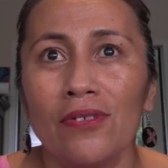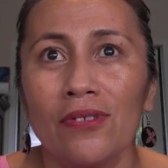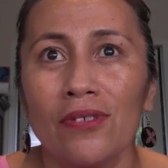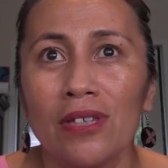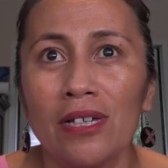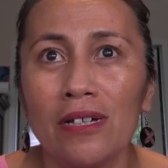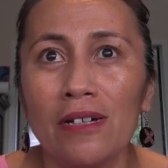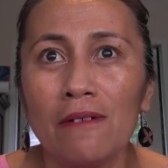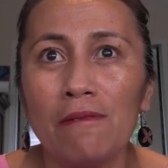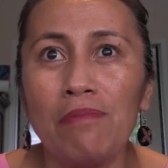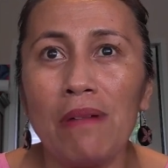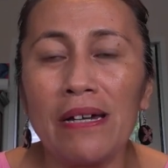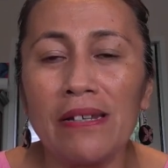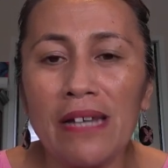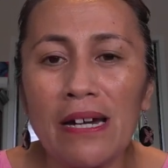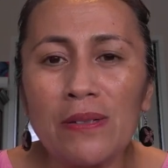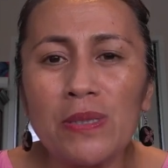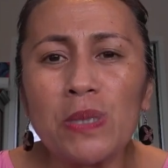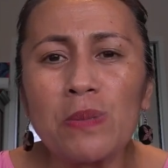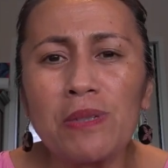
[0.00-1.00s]
the
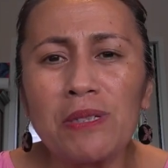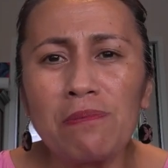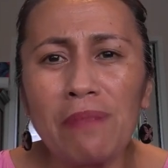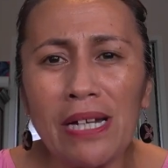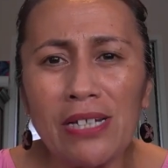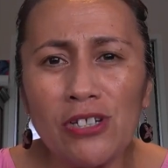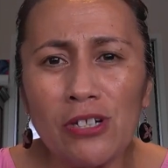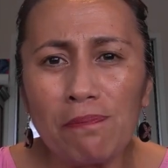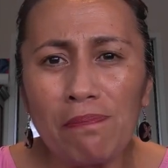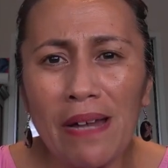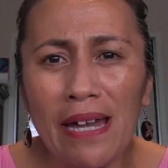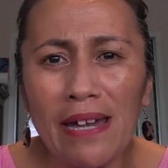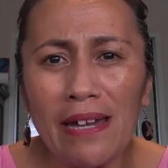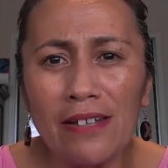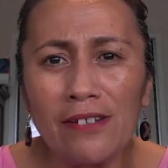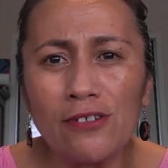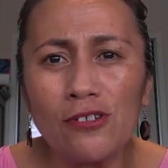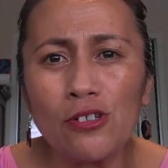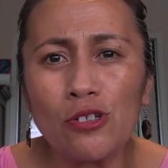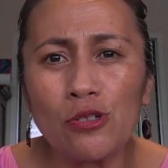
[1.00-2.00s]
announcement by
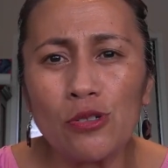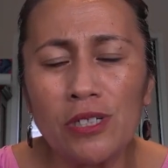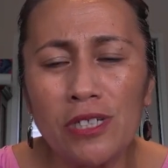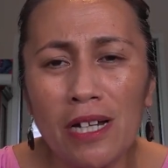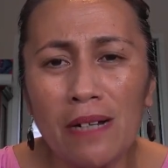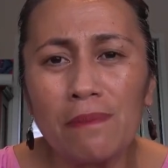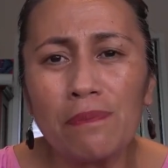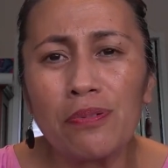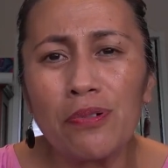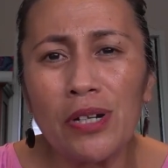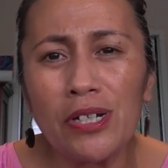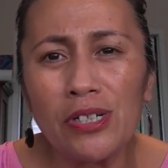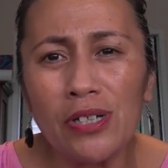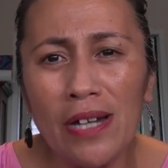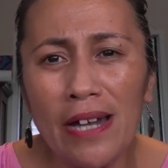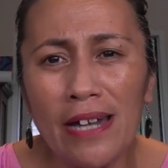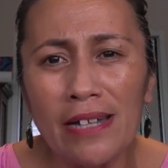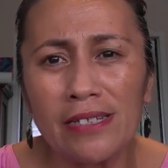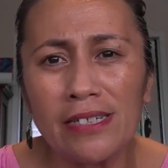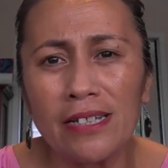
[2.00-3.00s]
Japan to dump
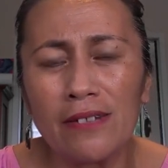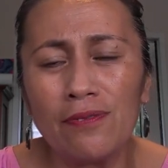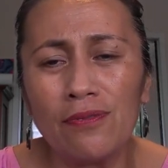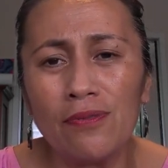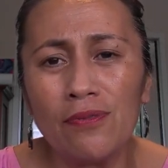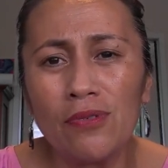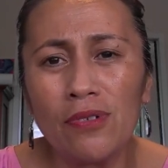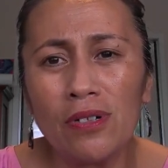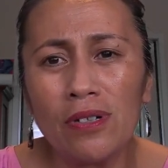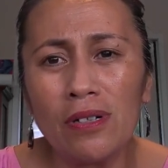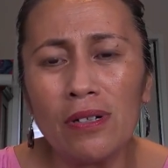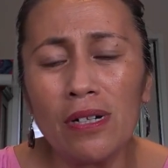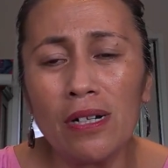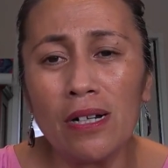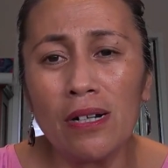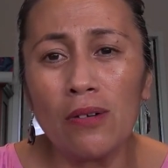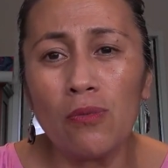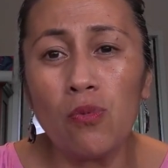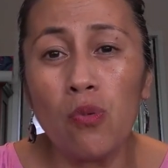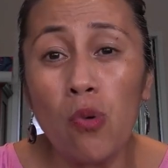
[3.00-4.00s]
radioactive
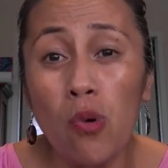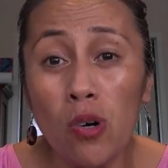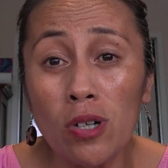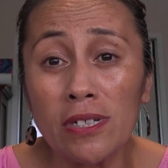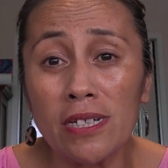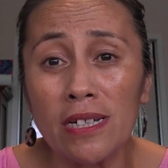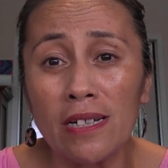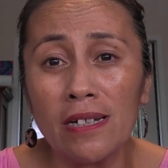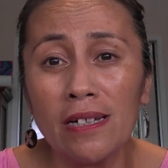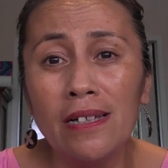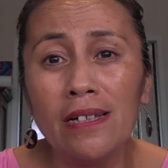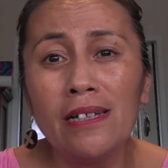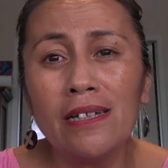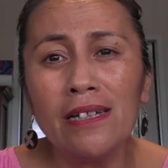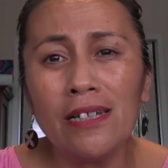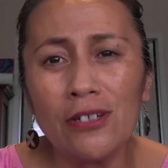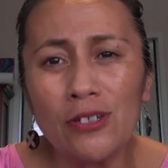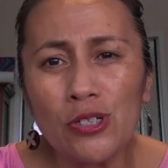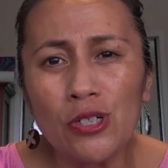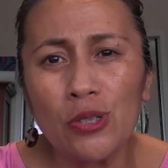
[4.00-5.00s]
uh, water
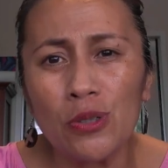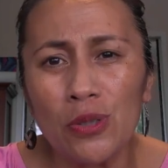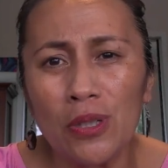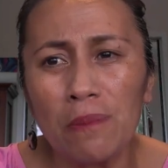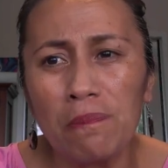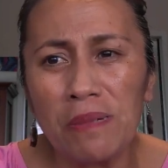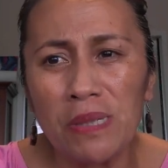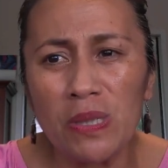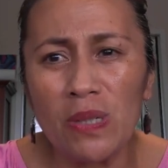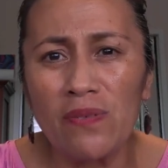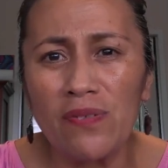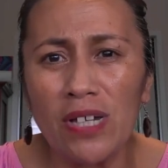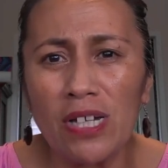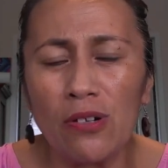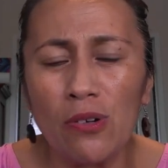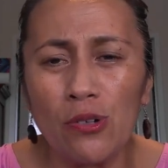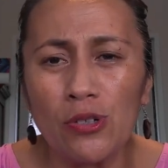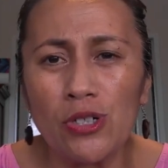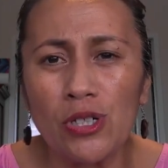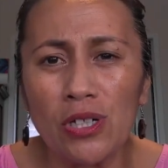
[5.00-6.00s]
into the
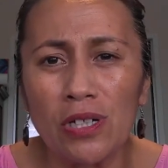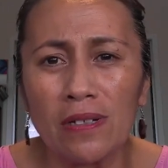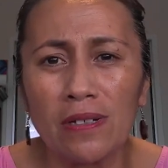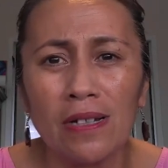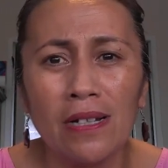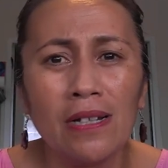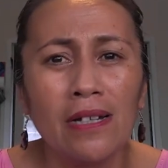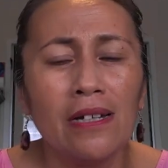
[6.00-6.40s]
Pacific Ocean.